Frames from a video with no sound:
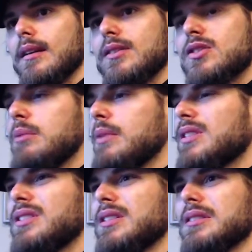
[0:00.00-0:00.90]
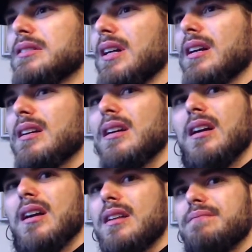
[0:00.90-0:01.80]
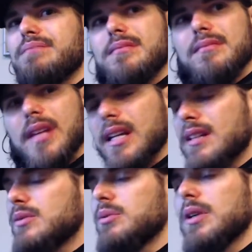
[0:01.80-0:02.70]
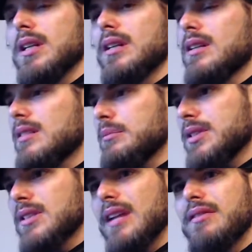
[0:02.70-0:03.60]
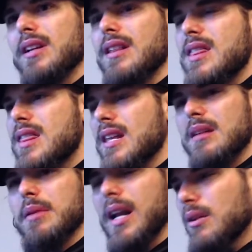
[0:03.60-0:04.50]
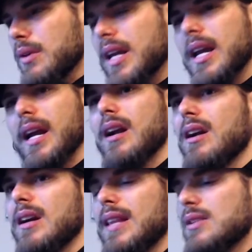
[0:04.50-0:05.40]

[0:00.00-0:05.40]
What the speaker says: So much just like it is what it is. I'm just not even gonna think about it. I don't care. And that's